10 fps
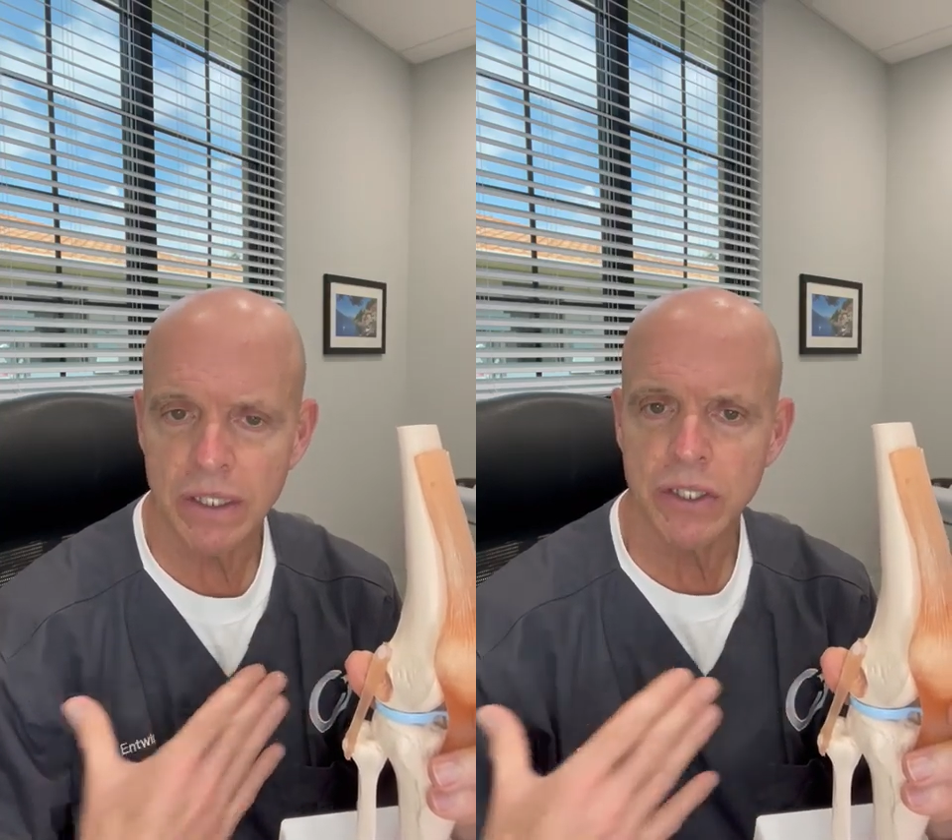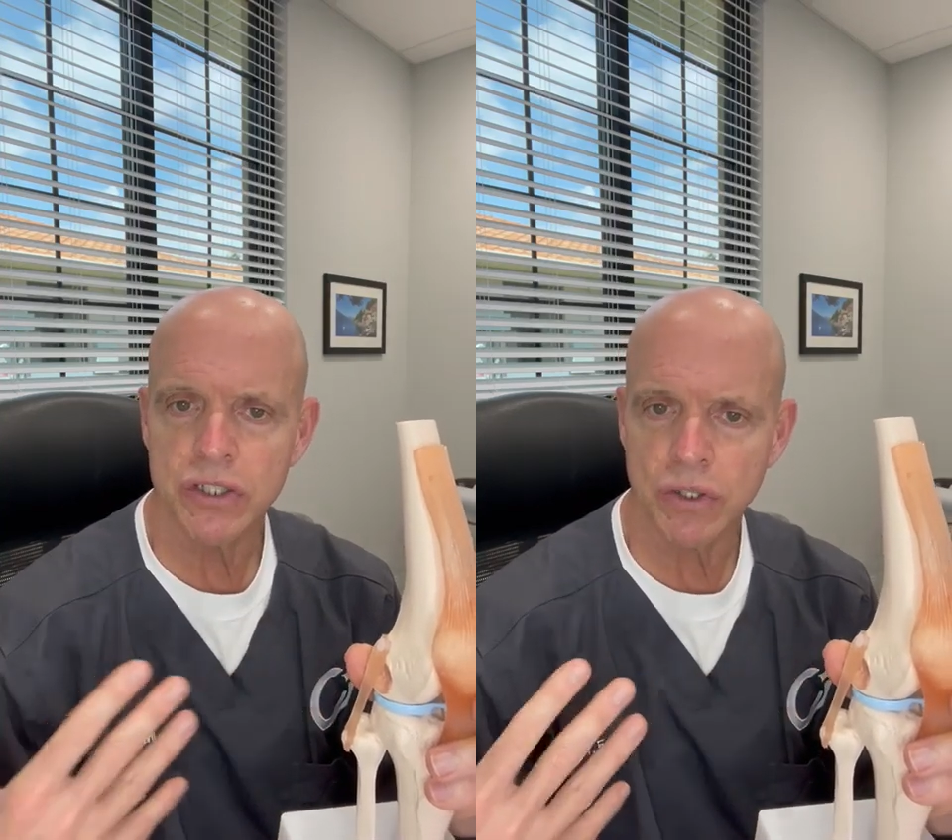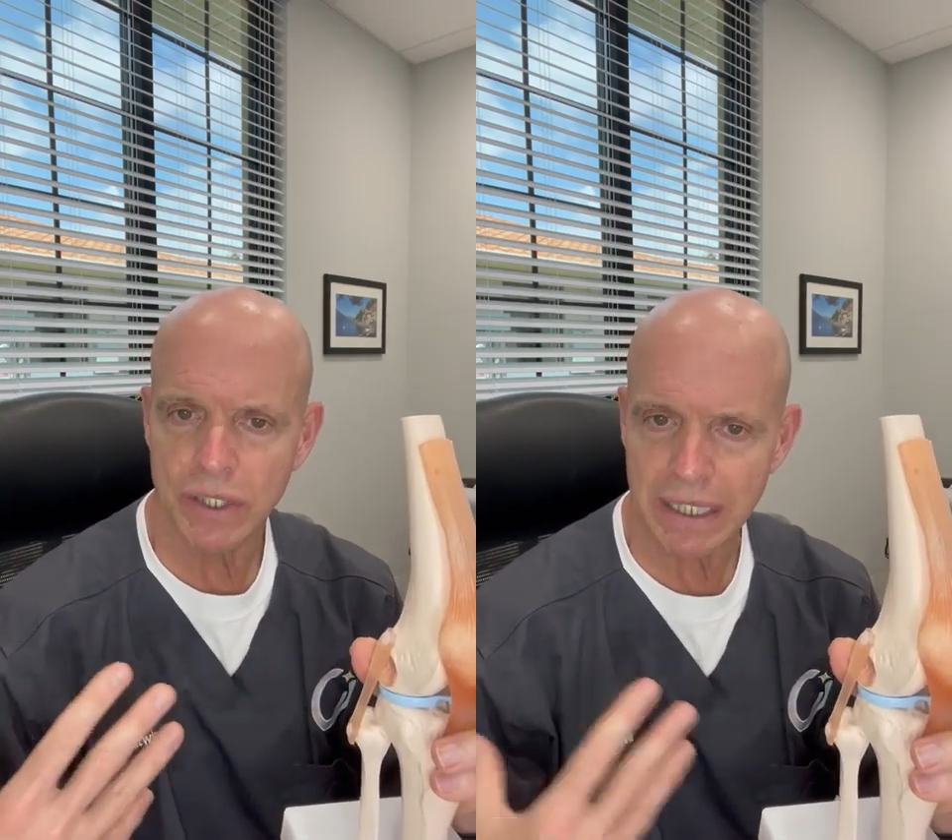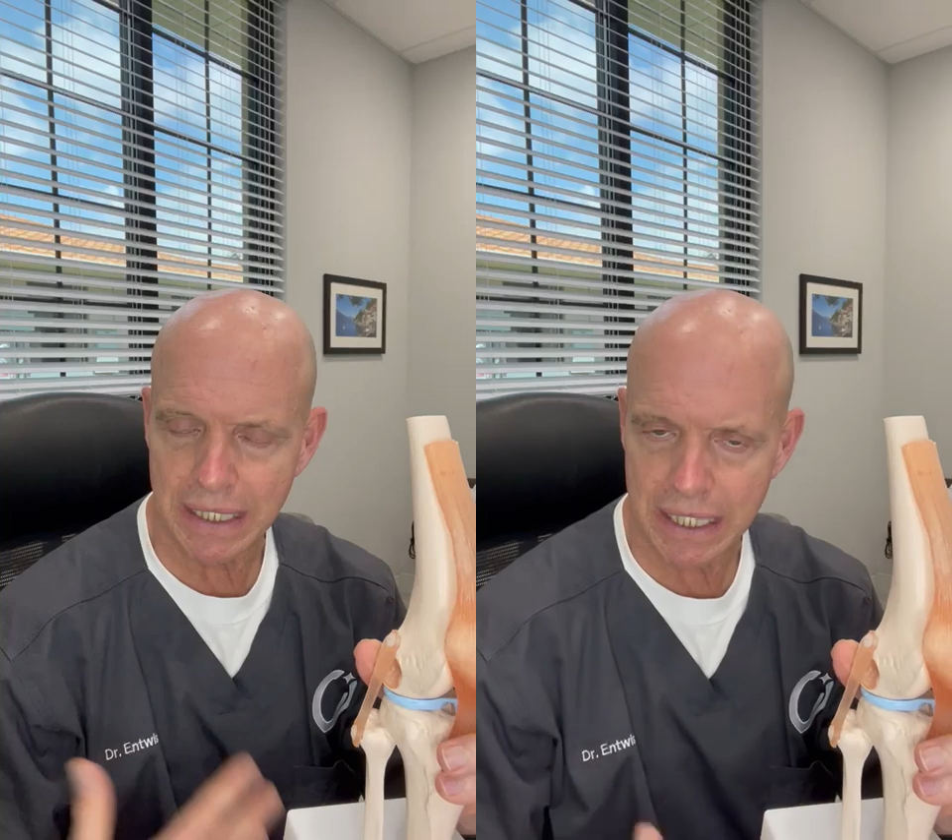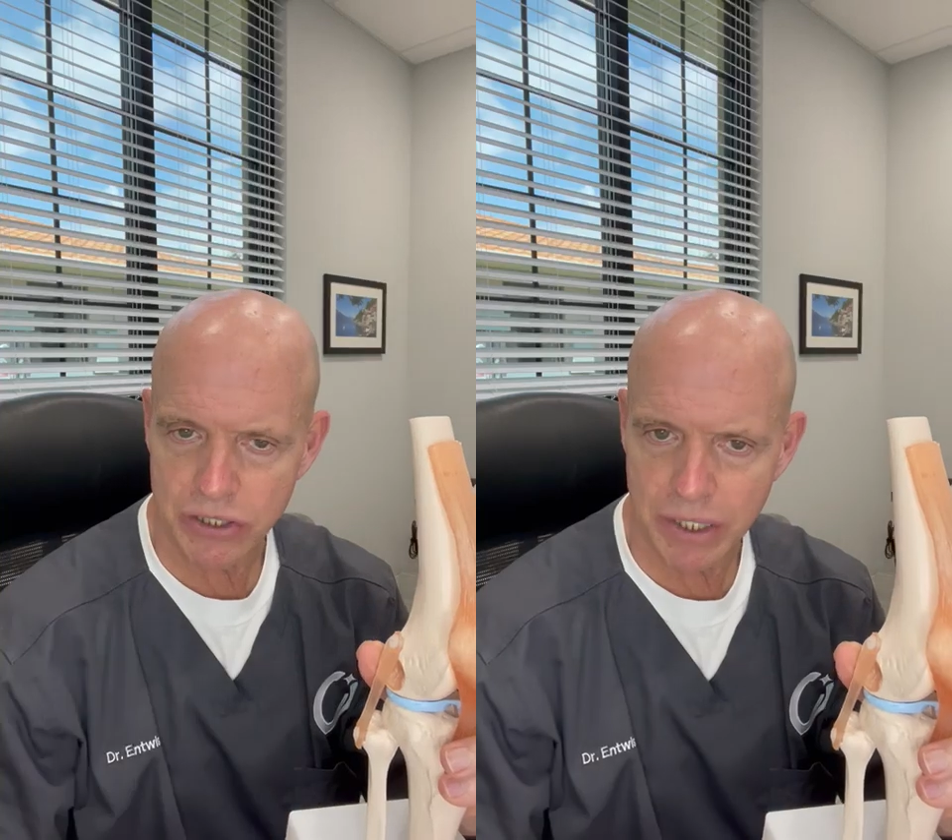
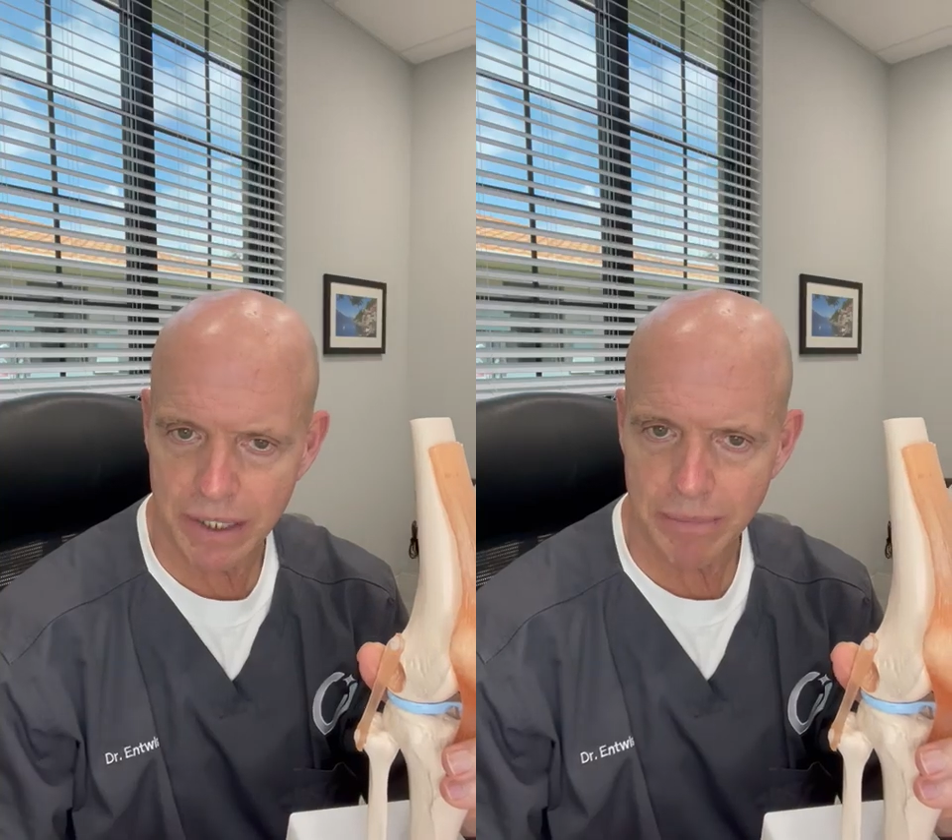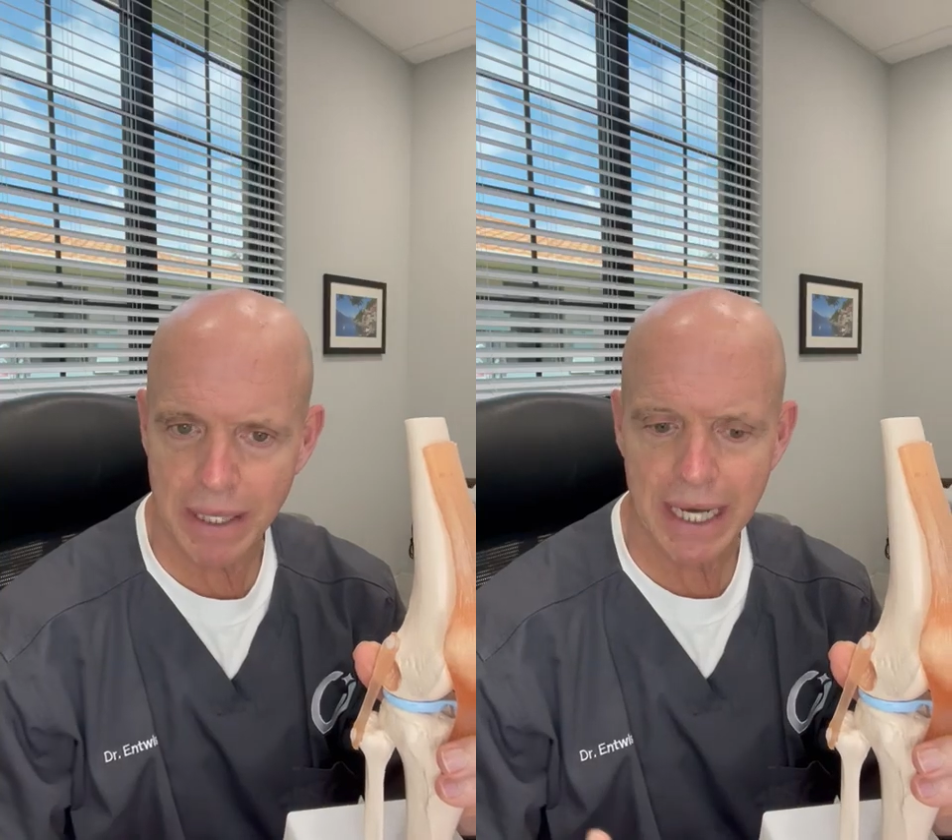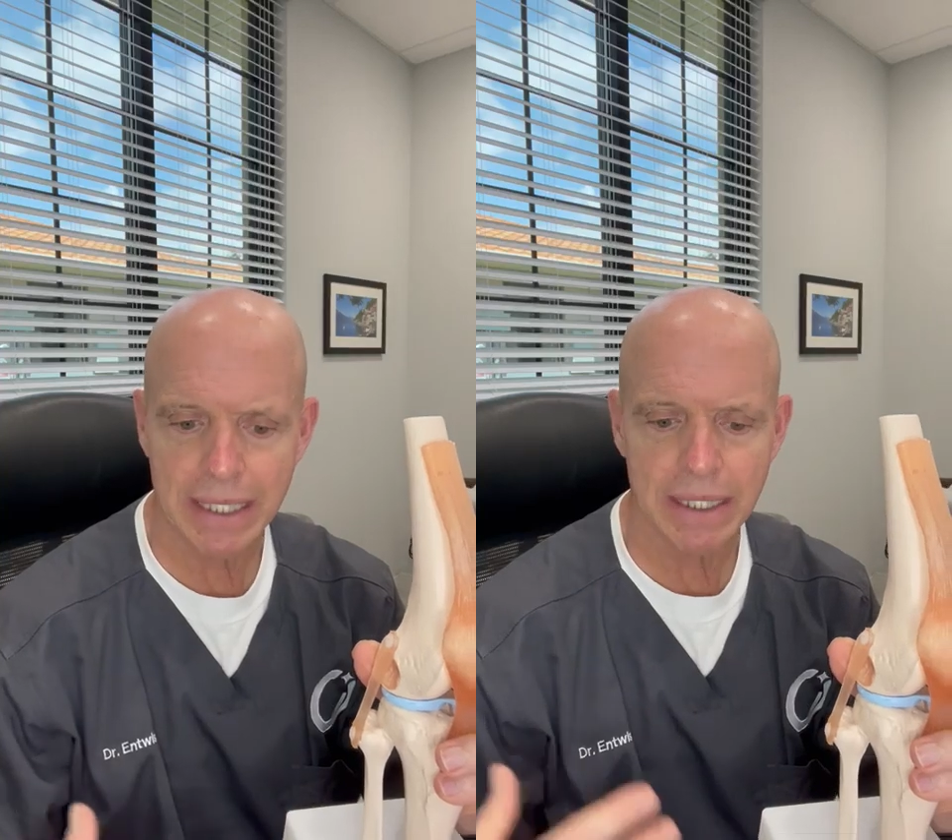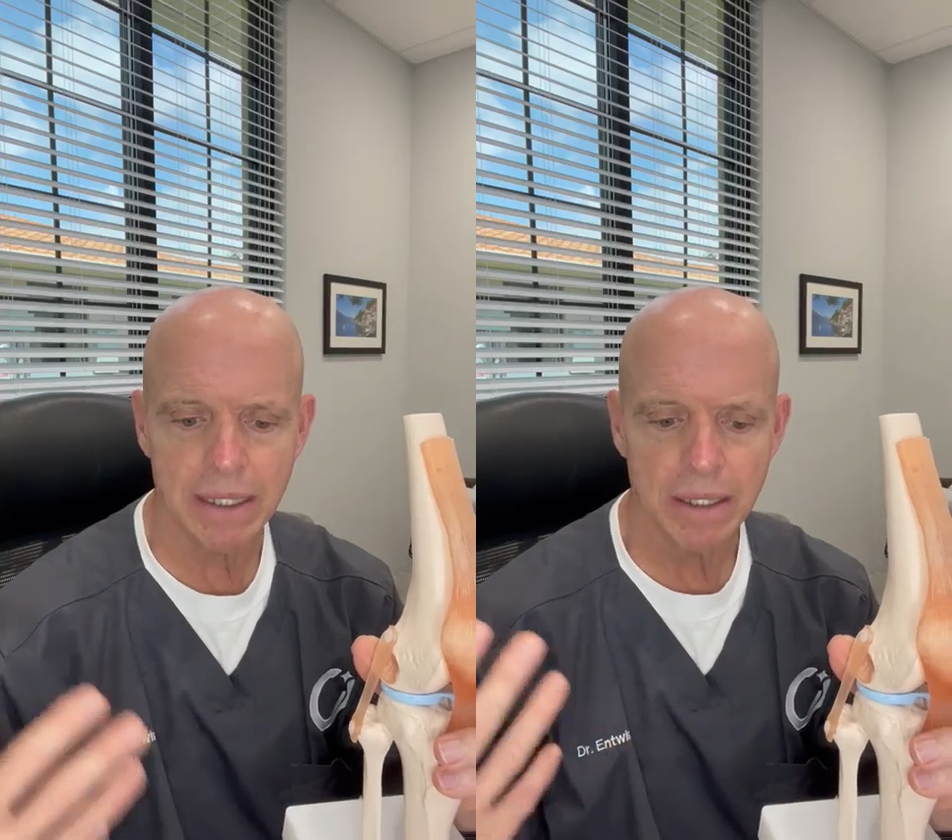circulation in the body,